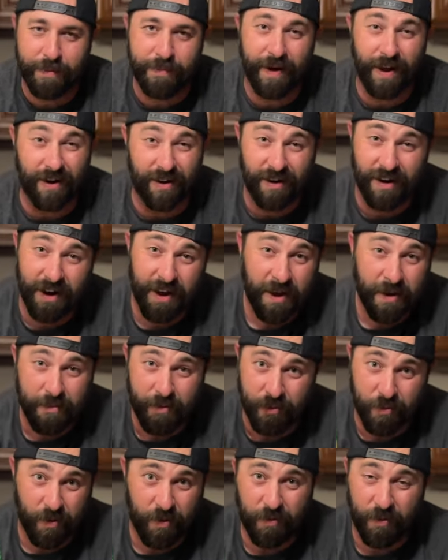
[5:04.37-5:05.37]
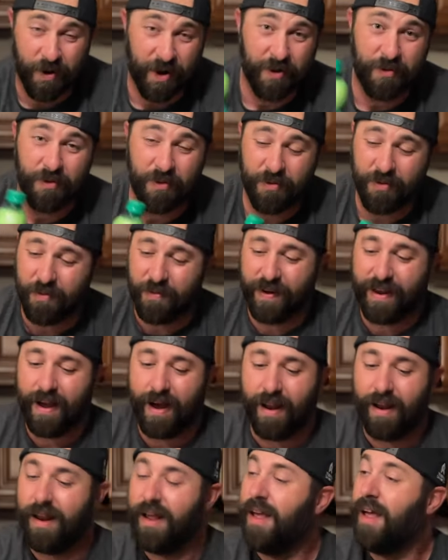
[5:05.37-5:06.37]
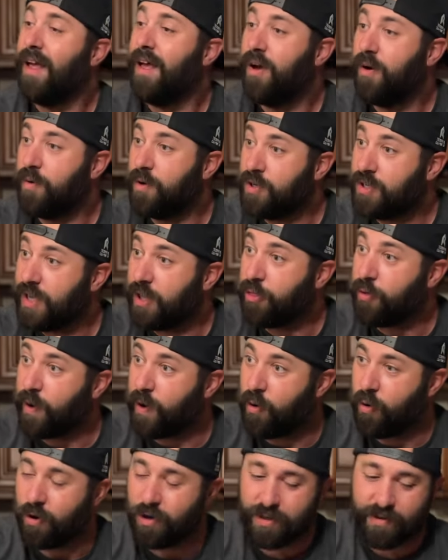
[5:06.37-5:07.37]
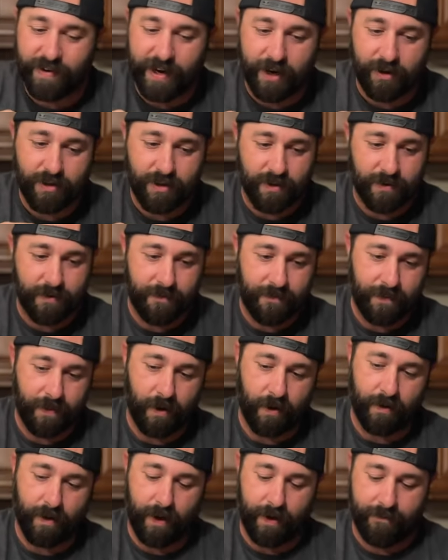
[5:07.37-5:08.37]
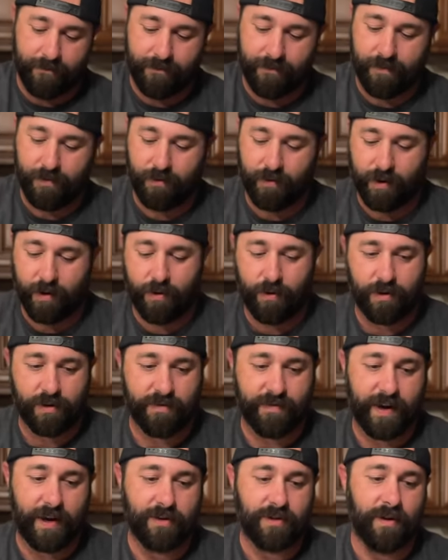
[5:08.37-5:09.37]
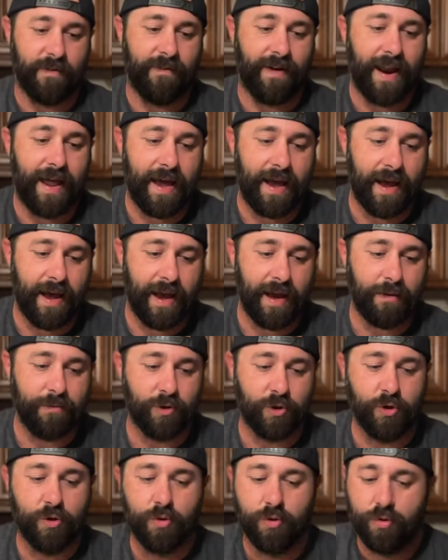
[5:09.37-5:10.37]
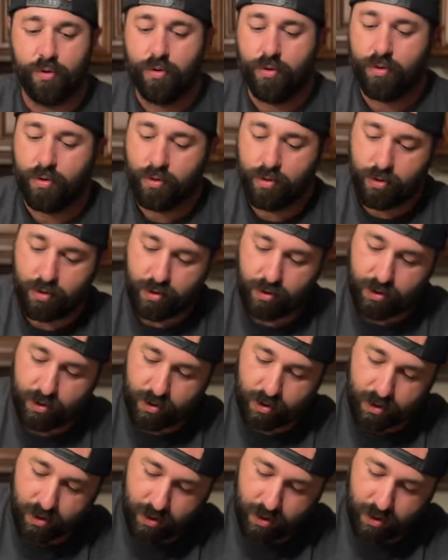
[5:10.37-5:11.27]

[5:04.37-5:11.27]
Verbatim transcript: better, but we're working with what we got. Would you say three quarters of an ounce? Yes. Okay. Three quarters of an ounce of lime juice.